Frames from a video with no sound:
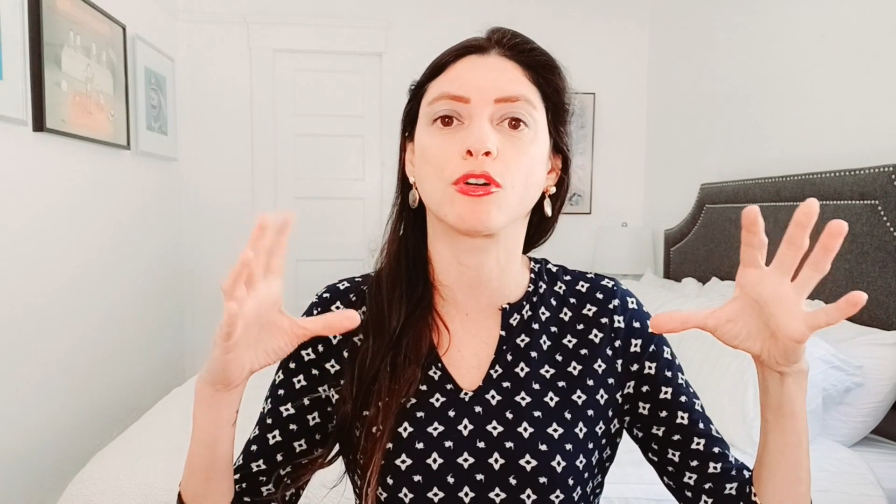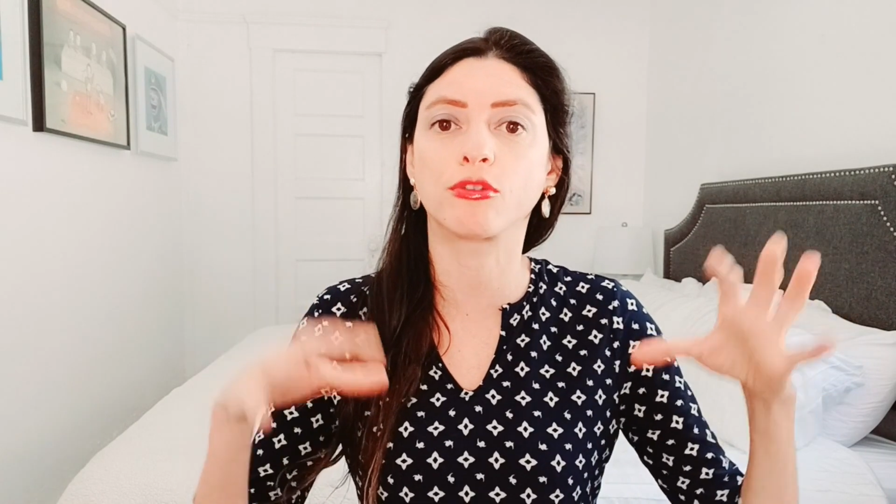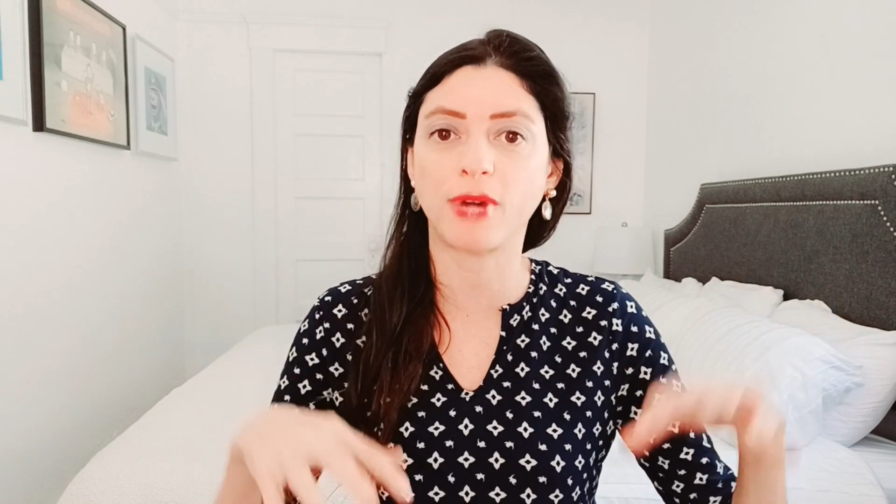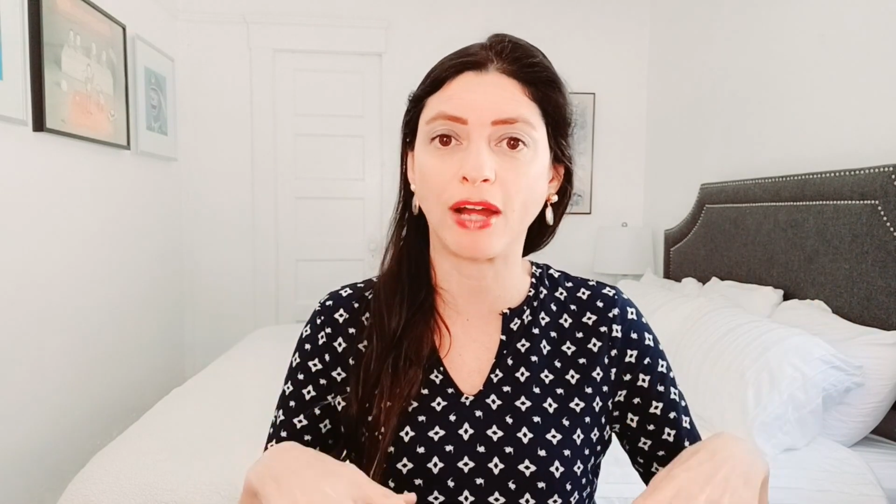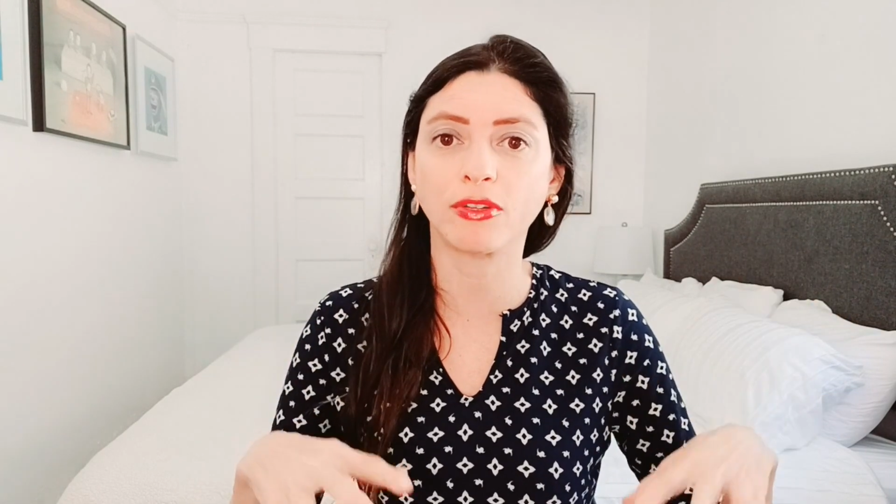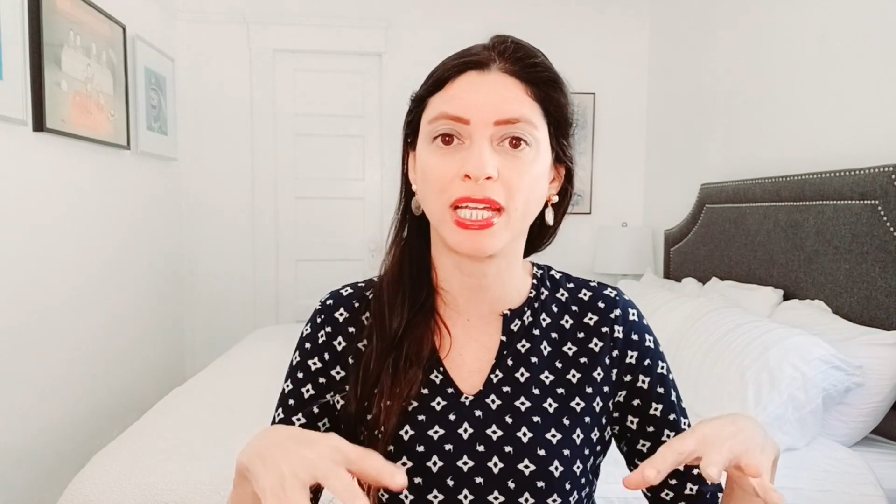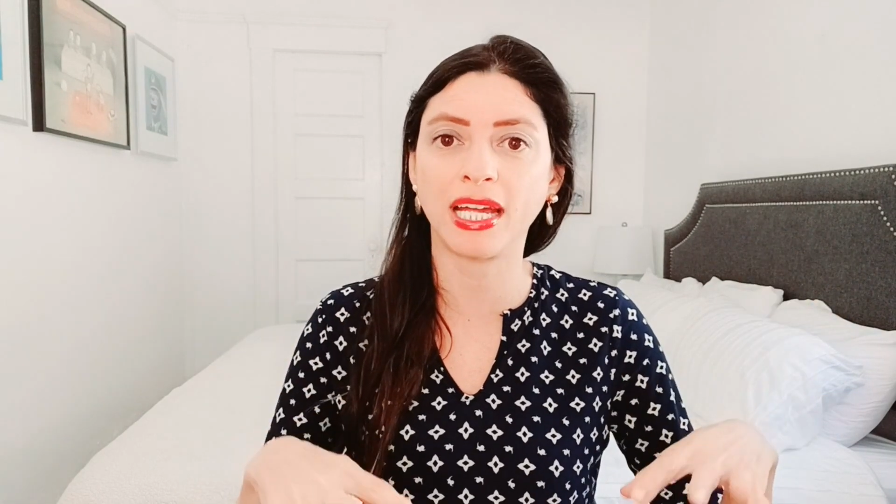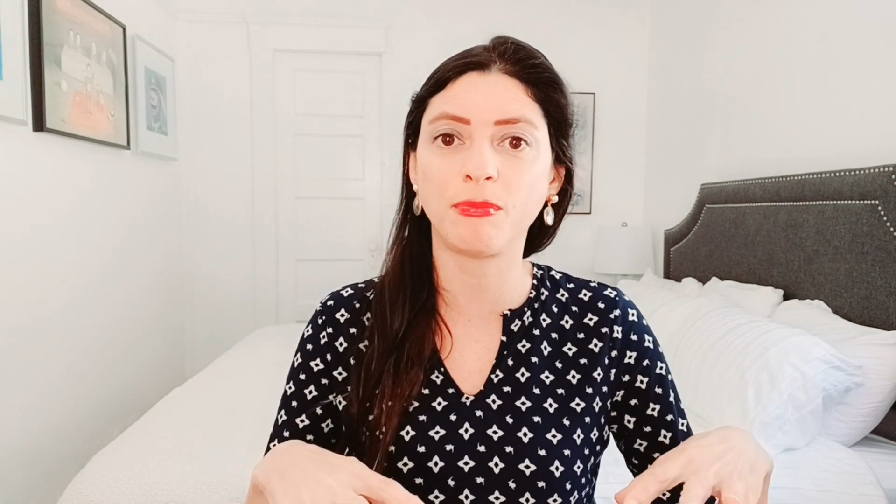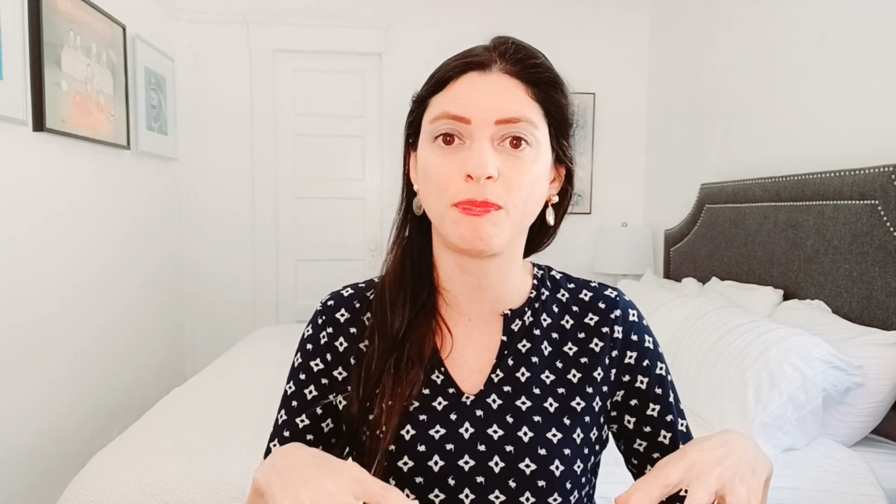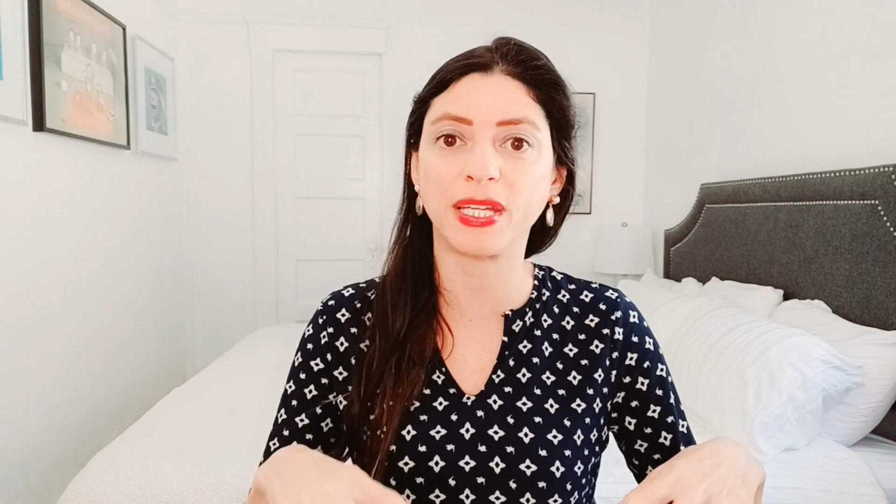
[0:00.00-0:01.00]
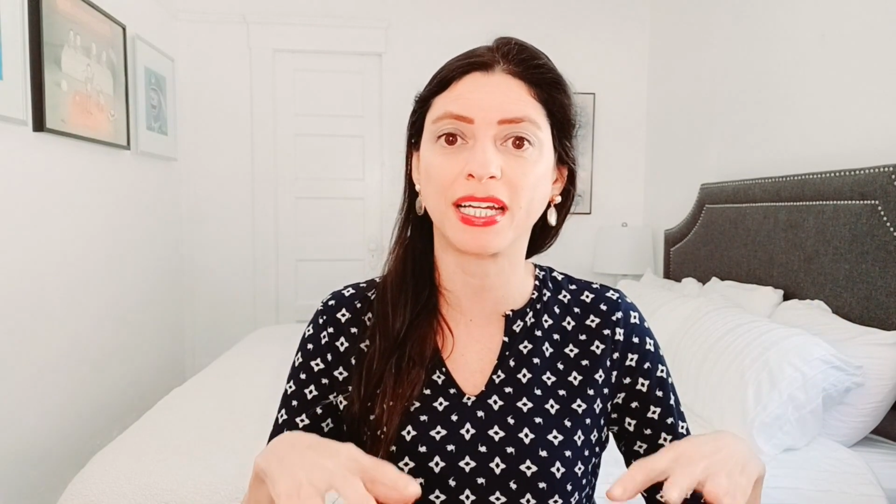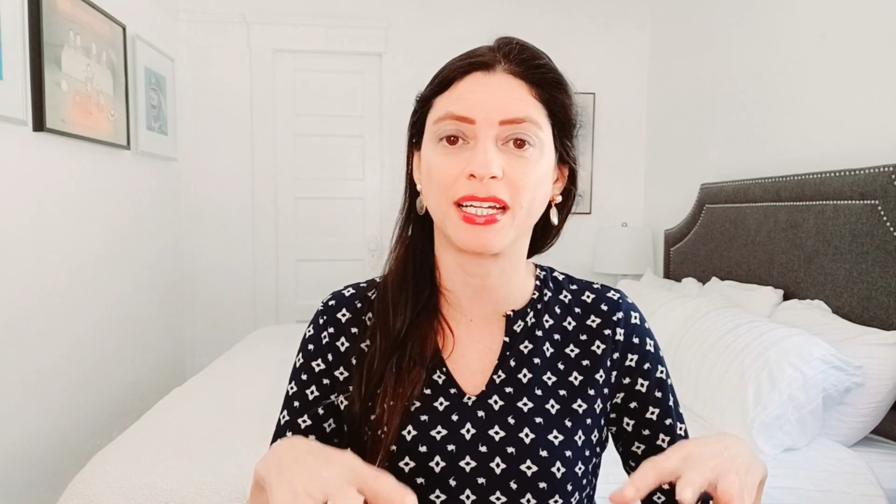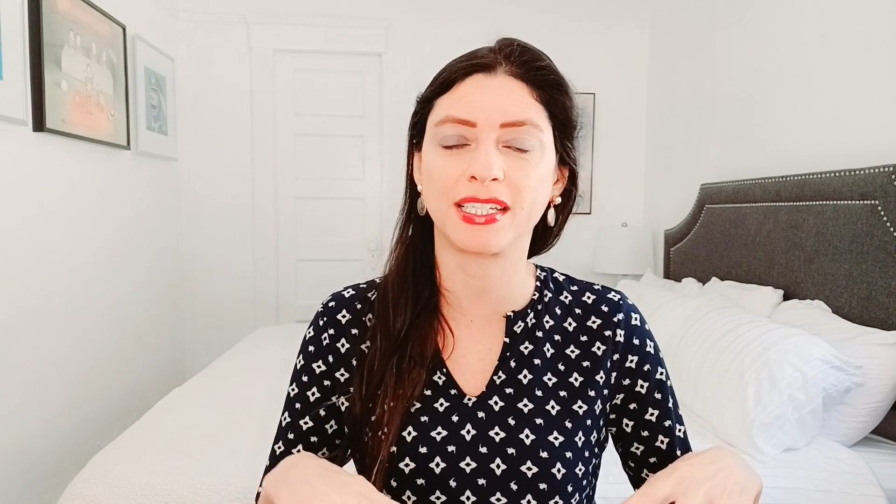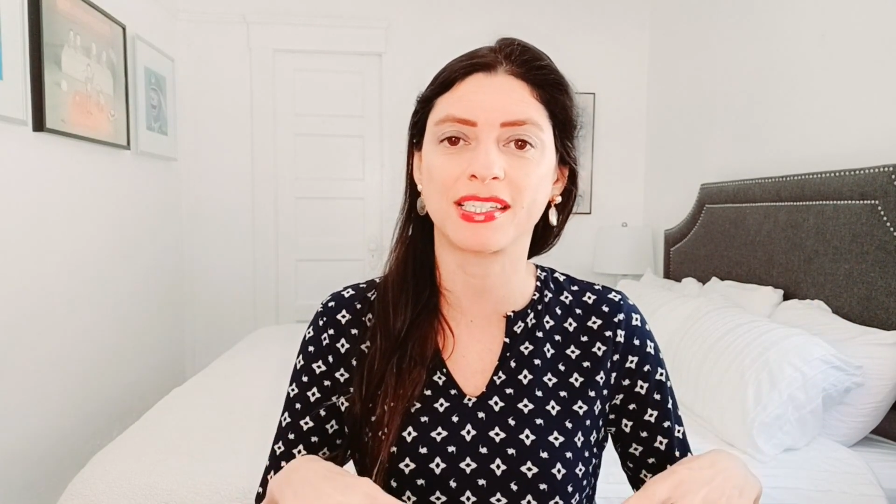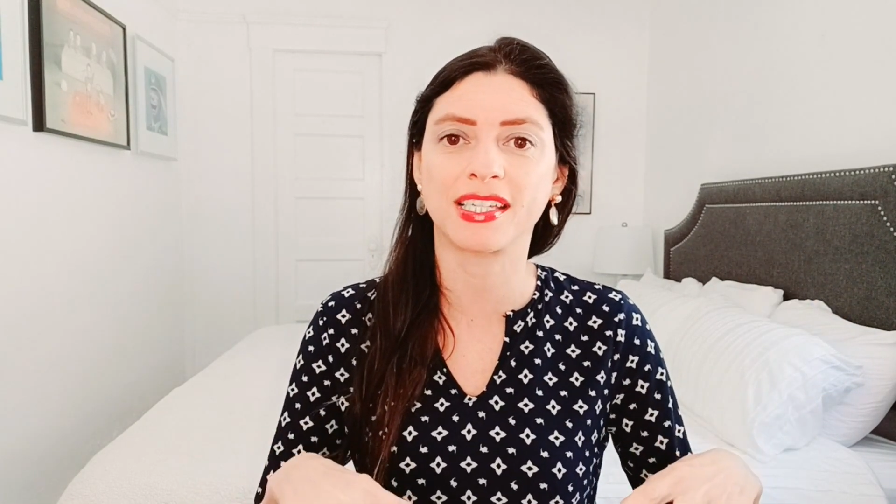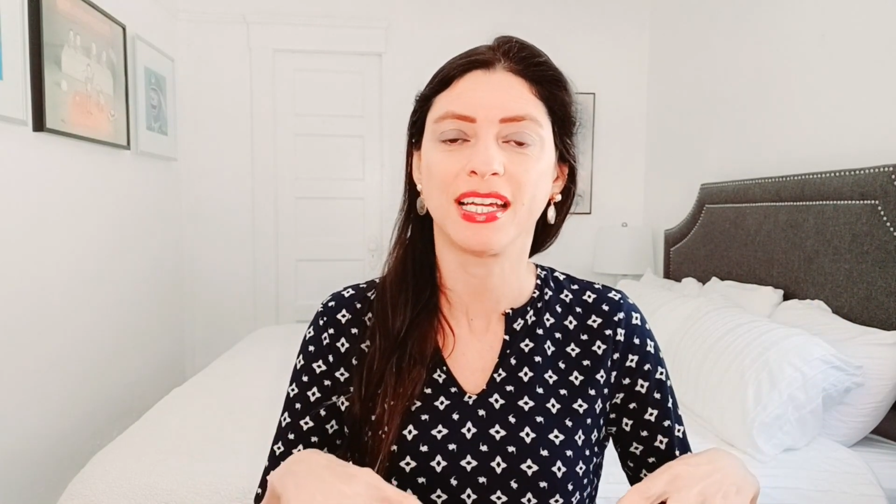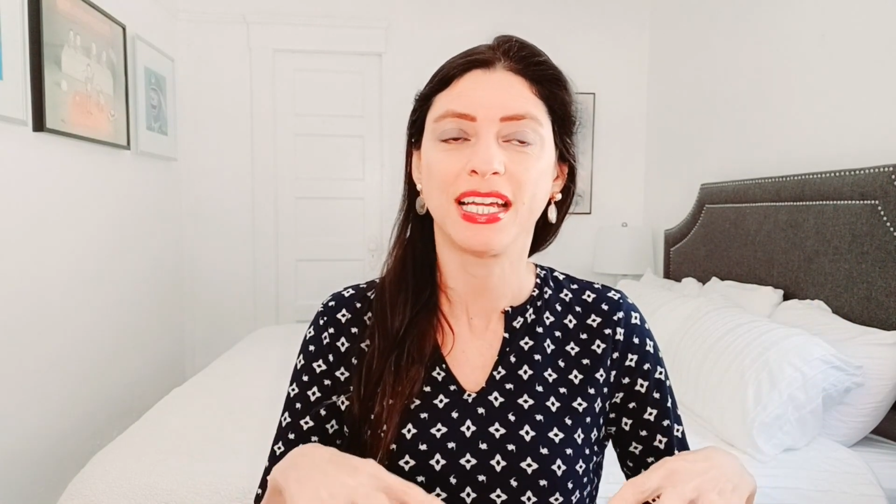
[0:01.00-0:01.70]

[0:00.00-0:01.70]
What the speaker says: ground him because